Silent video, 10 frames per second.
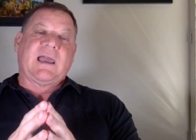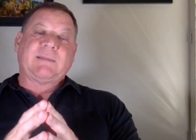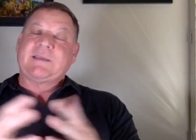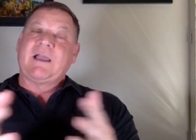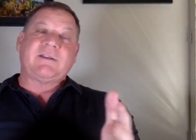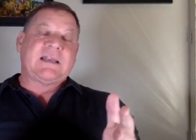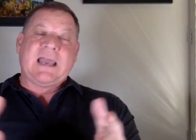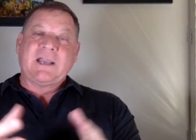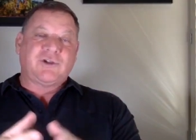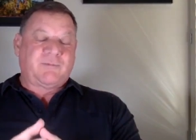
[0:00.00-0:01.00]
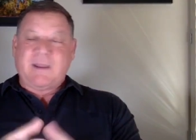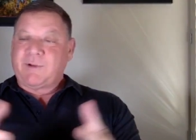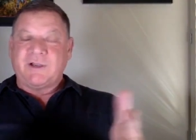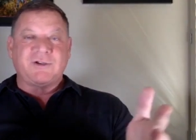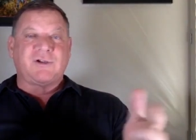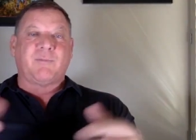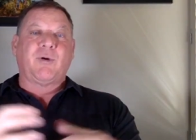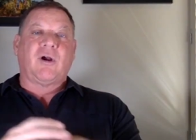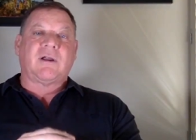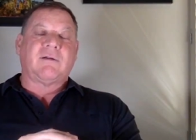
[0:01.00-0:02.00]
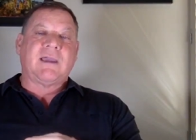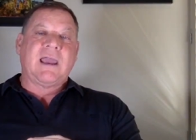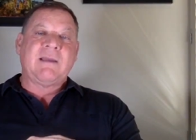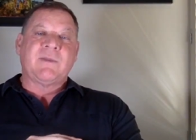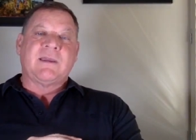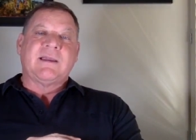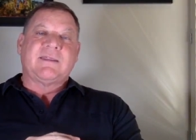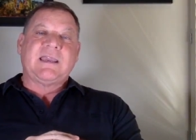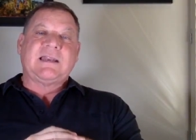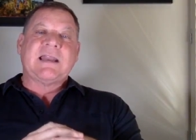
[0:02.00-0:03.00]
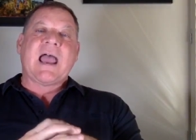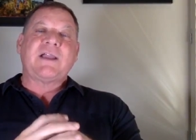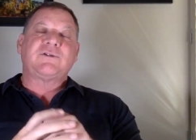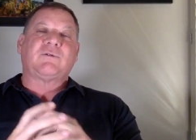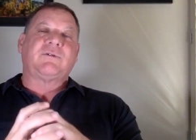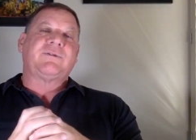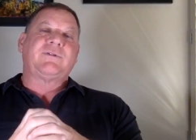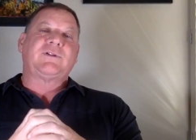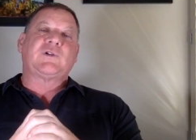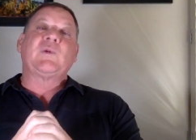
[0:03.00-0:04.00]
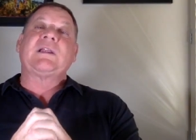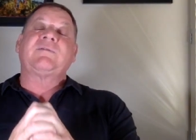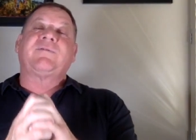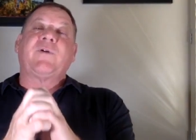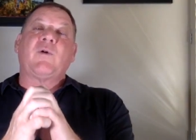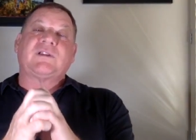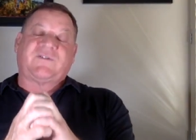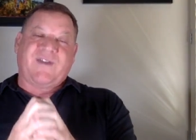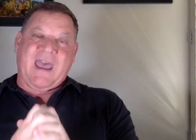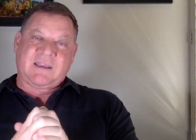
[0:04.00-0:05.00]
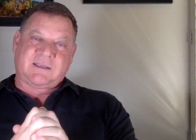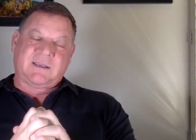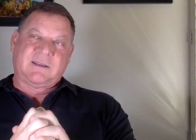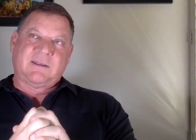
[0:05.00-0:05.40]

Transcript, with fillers: I'm telling you, Nigel, maybe here's your book, okay? The Nigel Twin Focus Fast.